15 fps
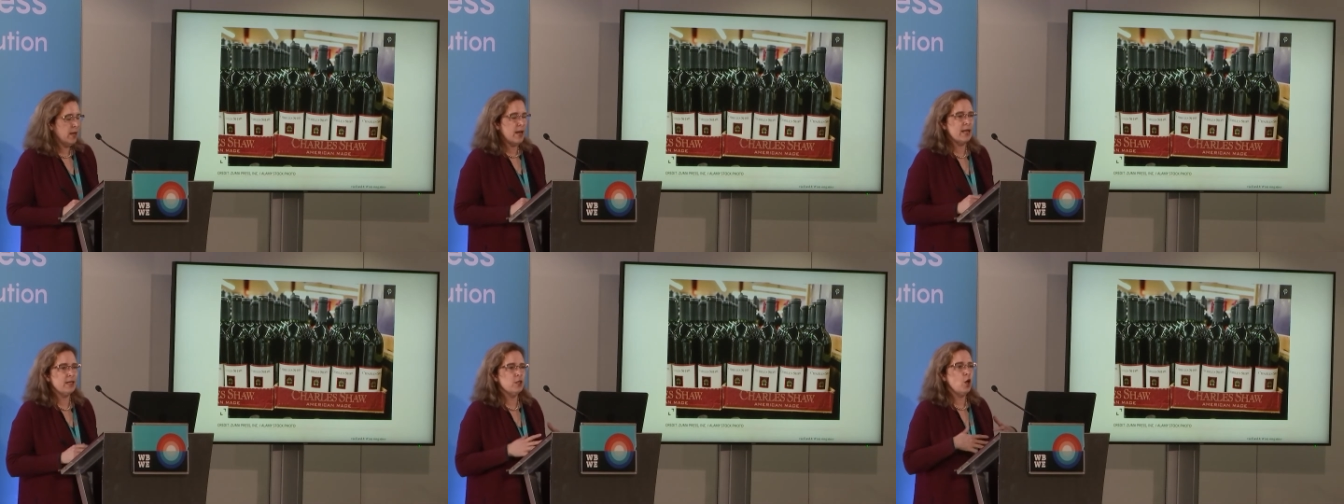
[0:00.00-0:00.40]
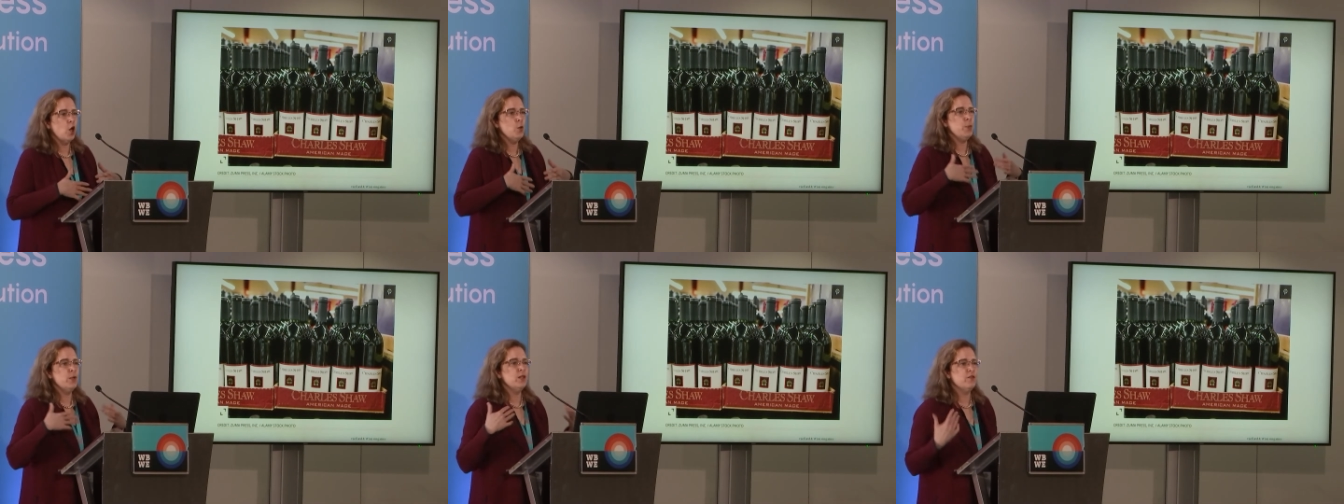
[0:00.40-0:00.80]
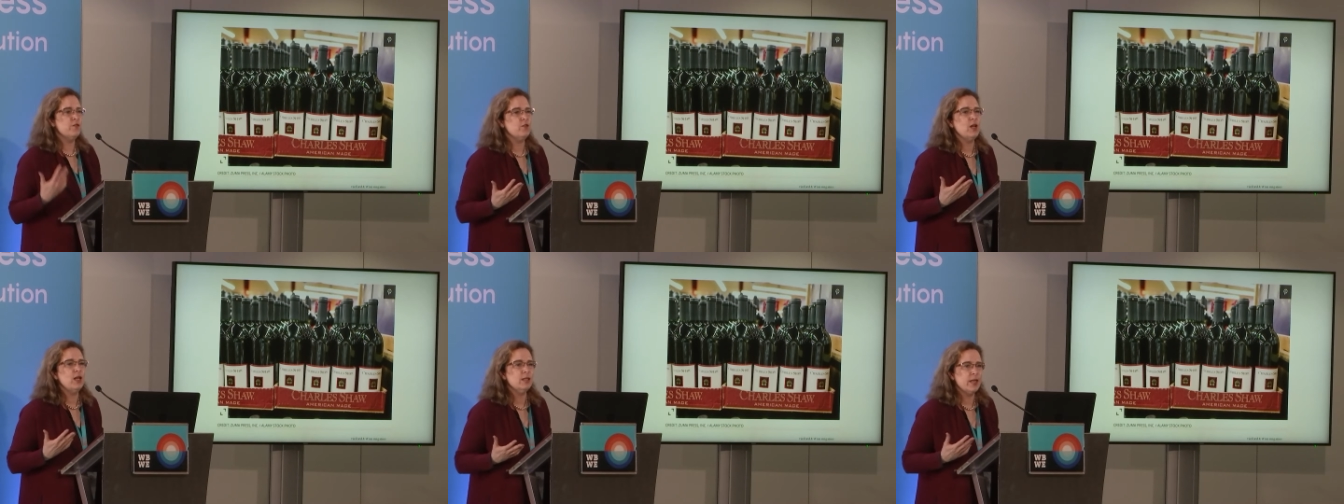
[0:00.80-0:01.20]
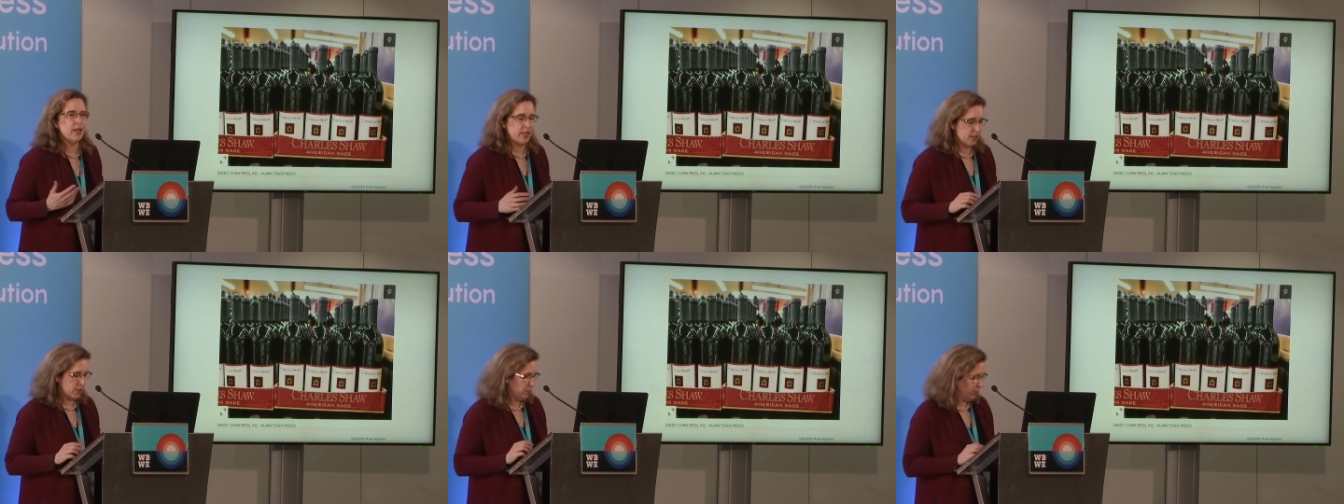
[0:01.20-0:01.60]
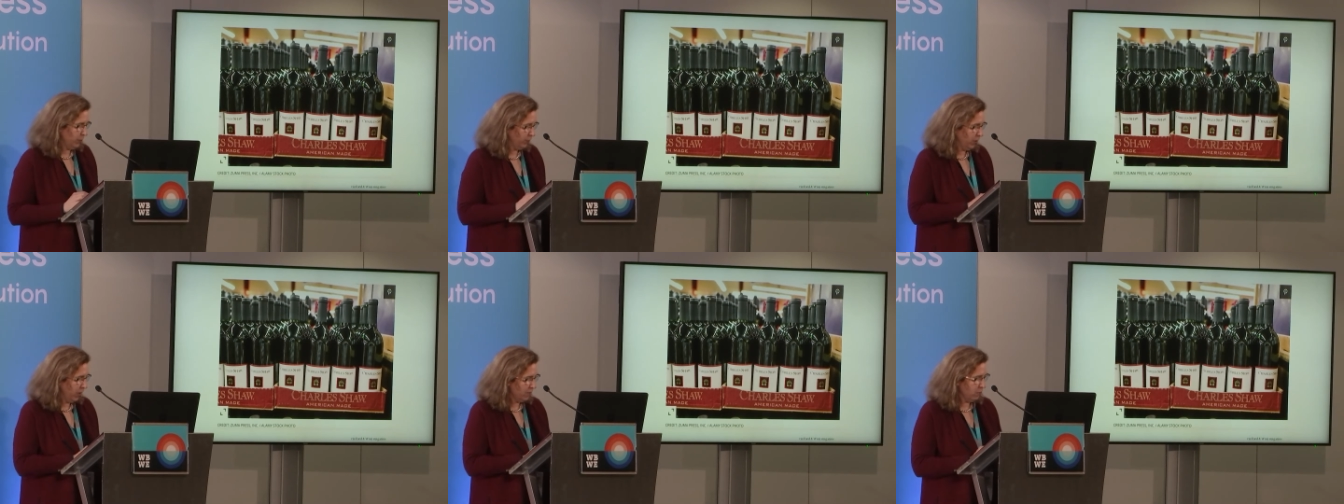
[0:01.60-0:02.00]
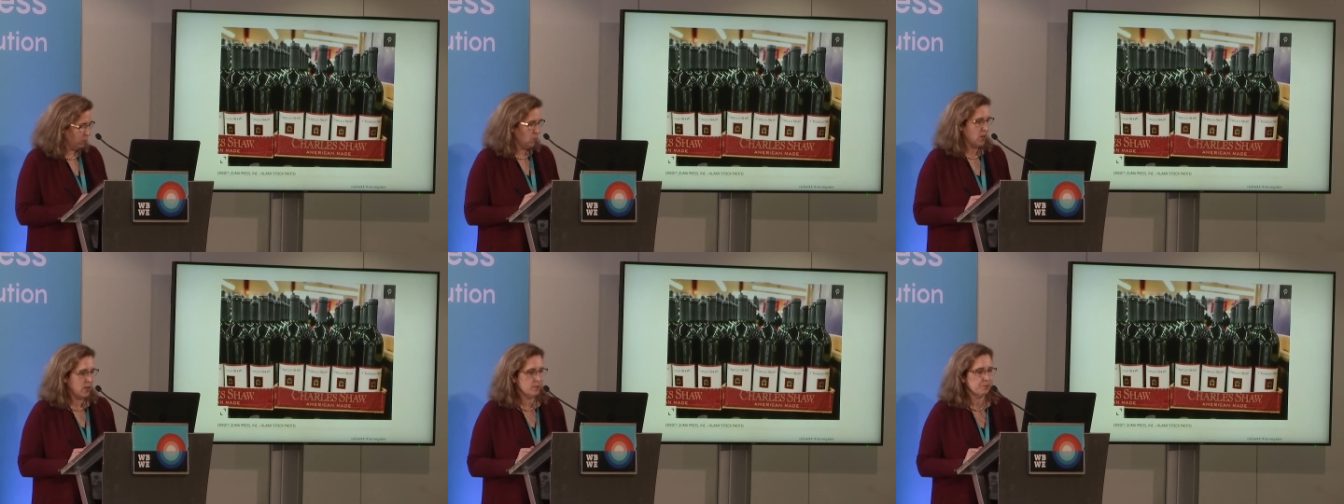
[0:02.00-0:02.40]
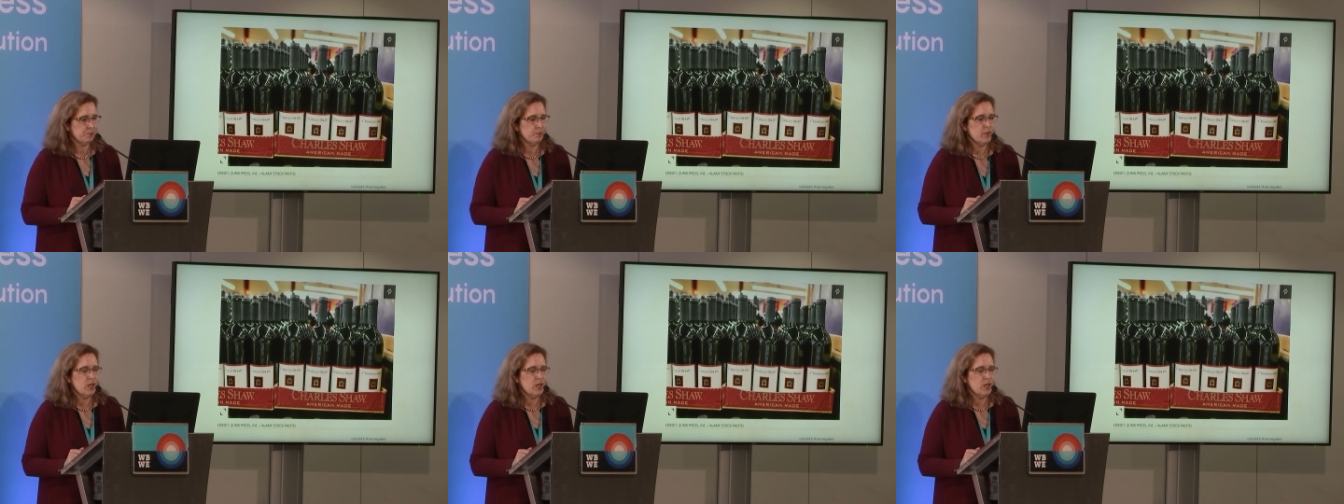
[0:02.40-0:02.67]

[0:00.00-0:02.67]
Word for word: and it opened the floodgates for private wine.